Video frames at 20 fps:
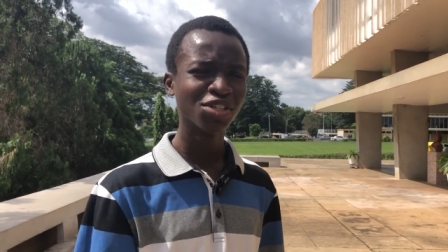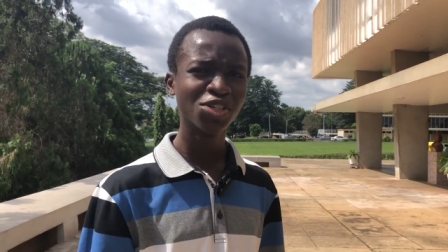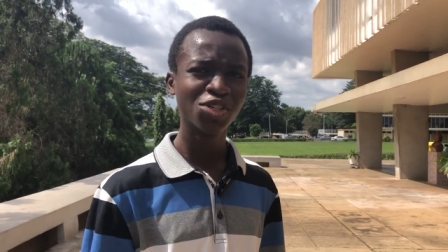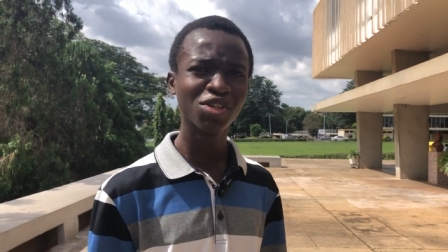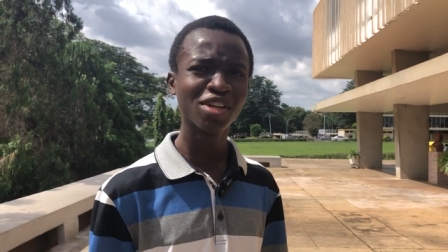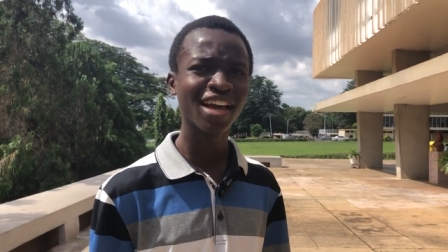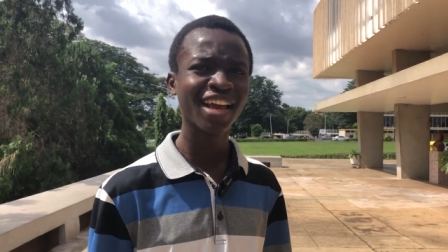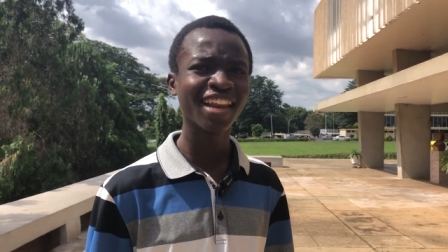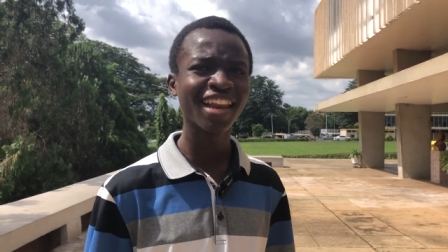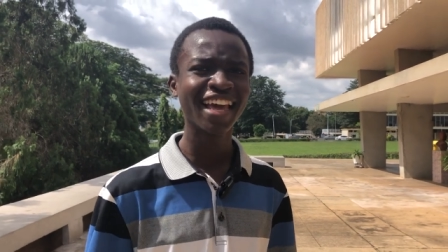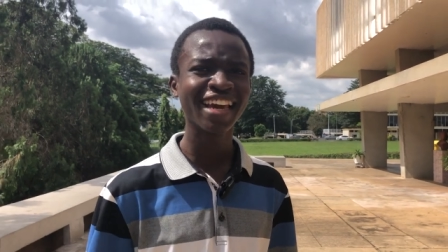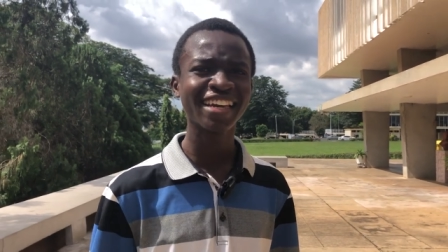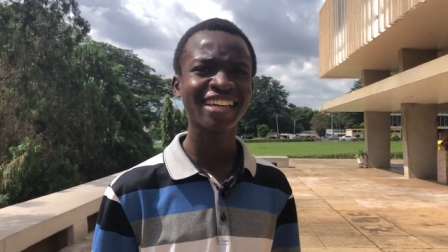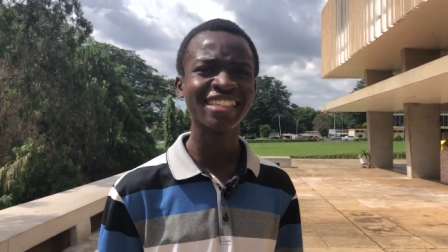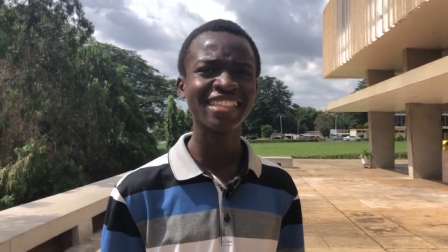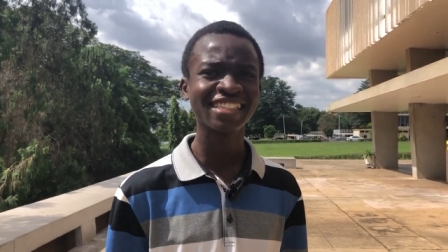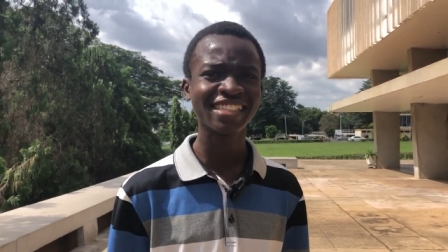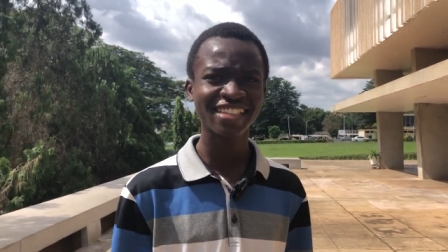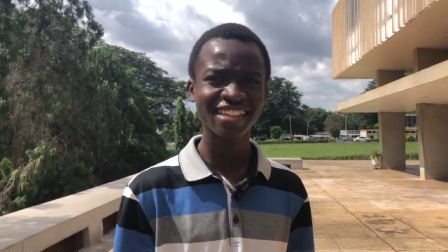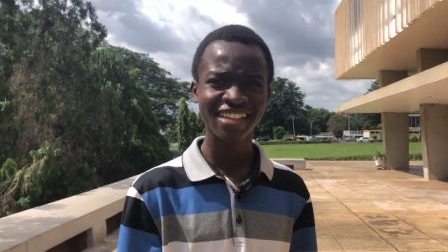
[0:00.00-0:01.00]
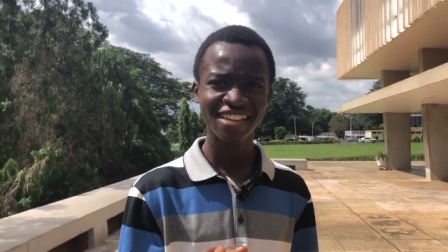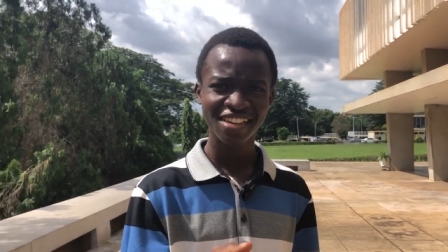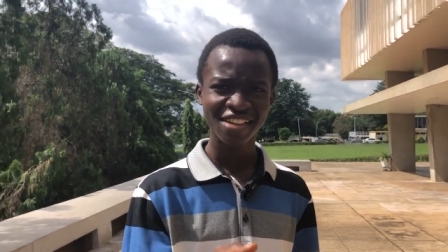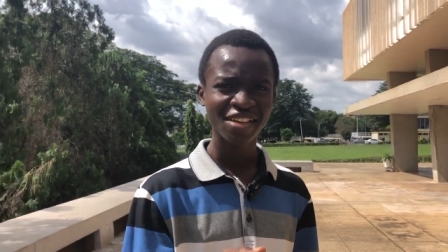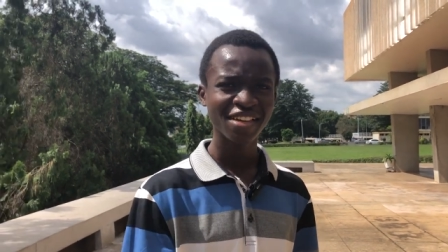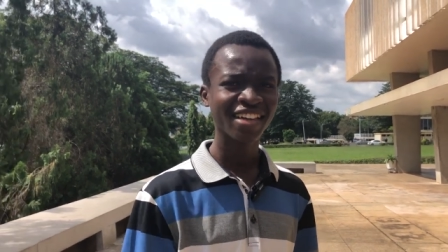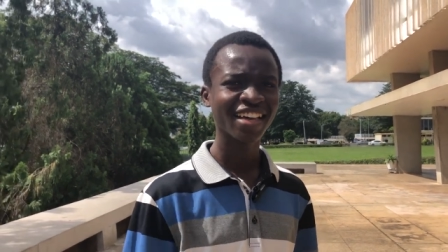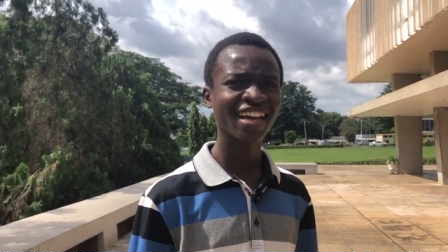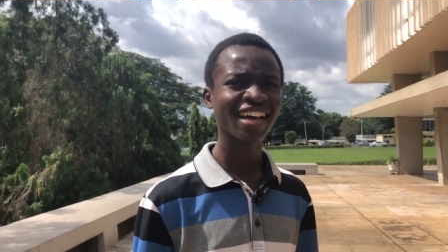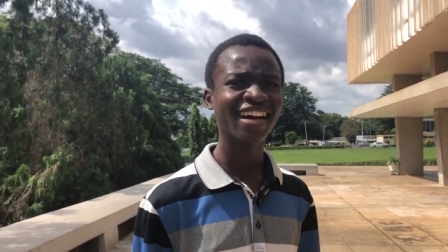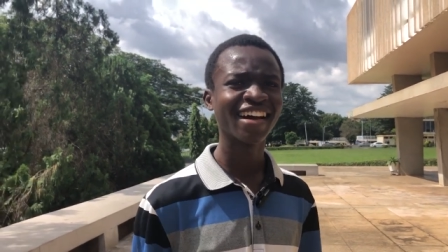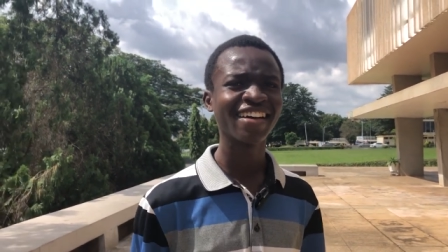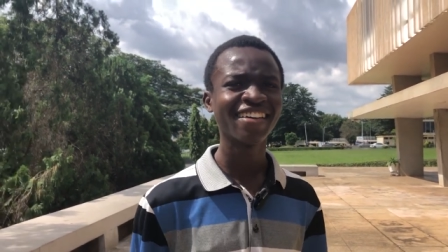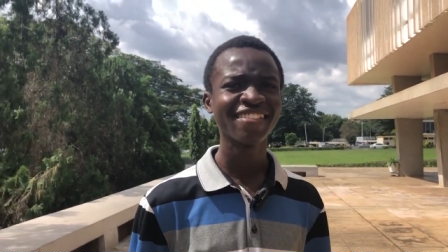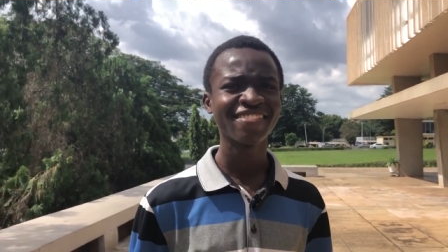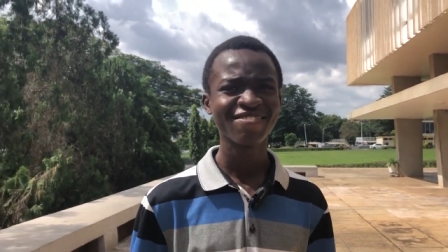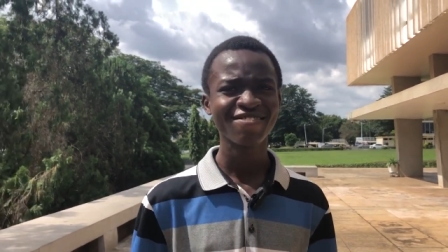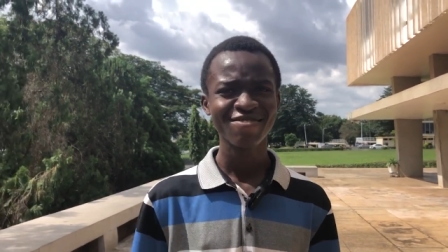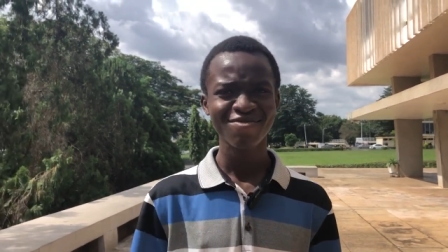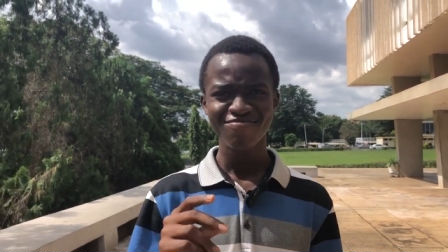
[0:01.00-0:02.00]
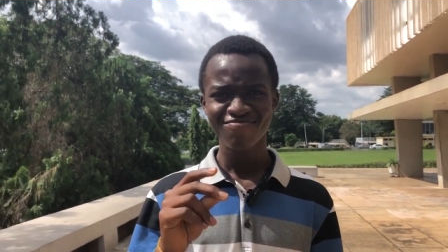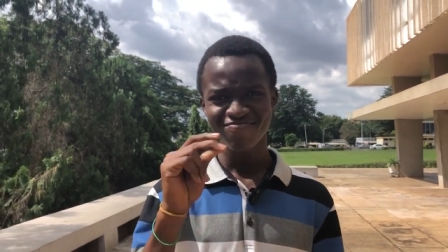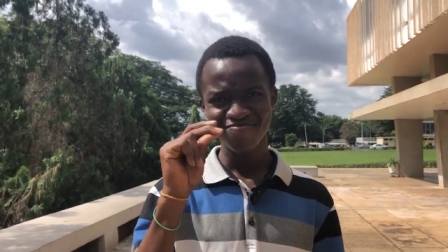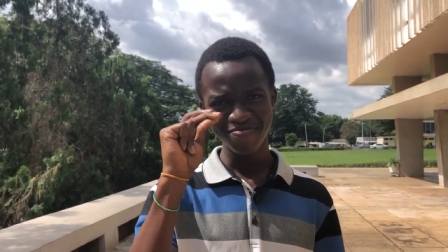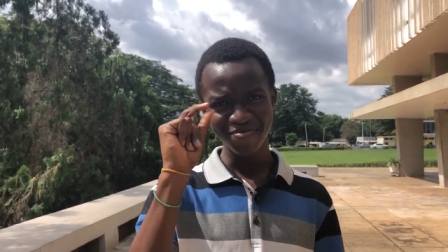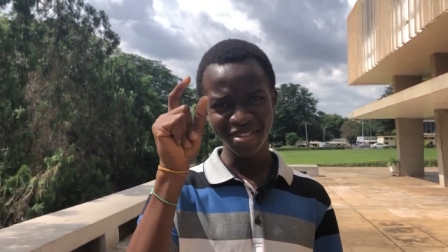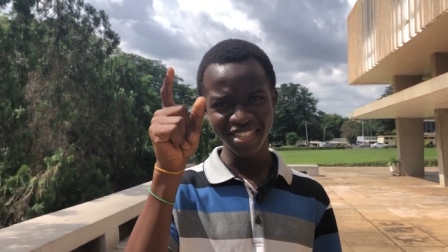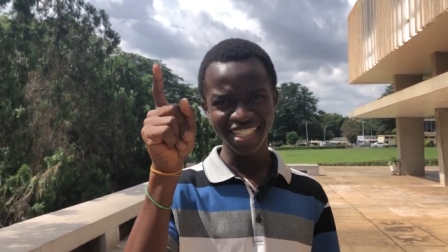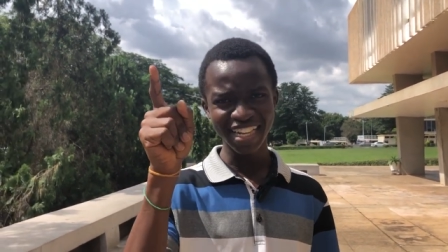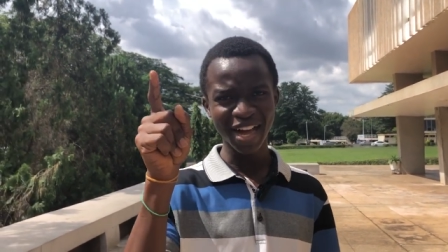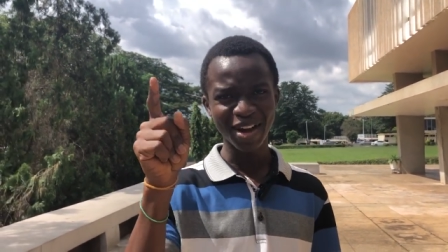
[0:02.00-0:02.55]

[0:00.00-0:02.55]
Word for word: should i like it yeah, yeah. peace